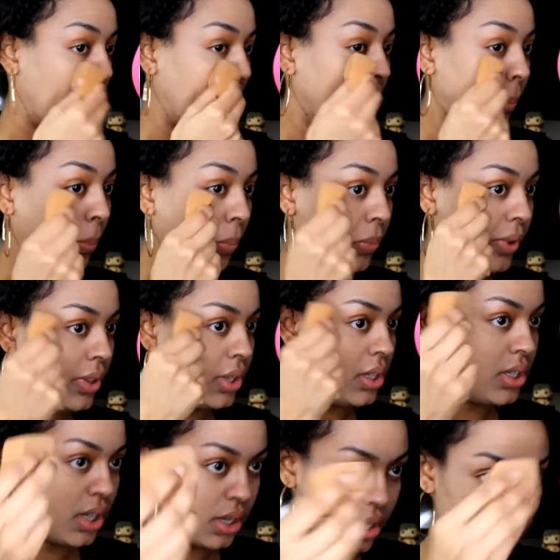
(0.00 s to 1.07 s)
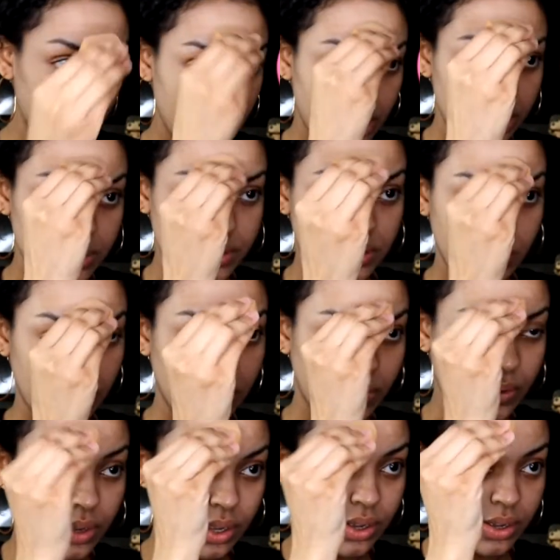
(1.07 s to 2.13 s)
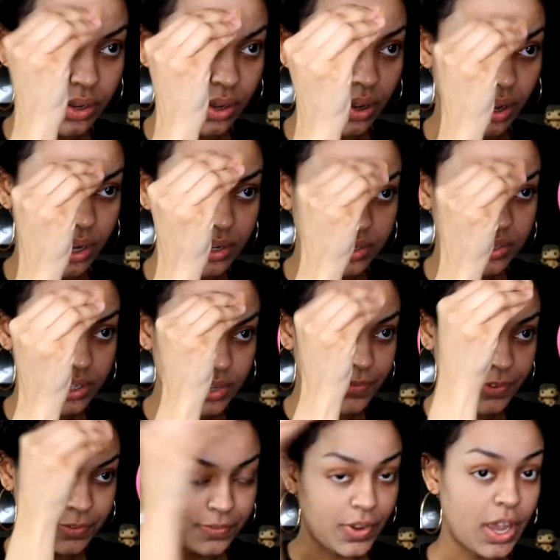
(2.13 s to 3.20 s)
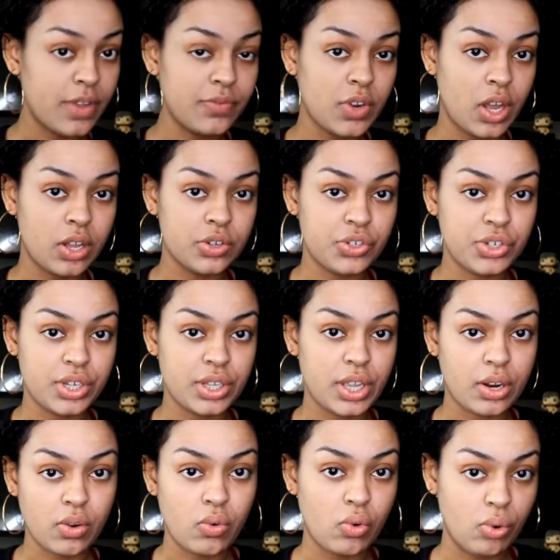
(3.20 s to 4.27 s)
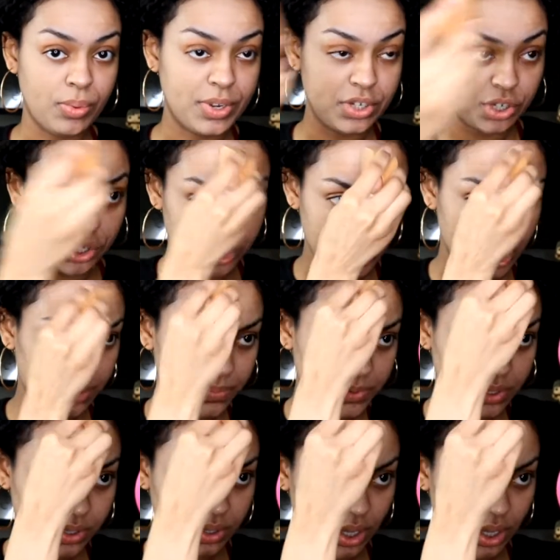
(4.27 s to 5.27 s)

I'm really digging it. So honestly, for $5 you get like a whole bunch of shapes.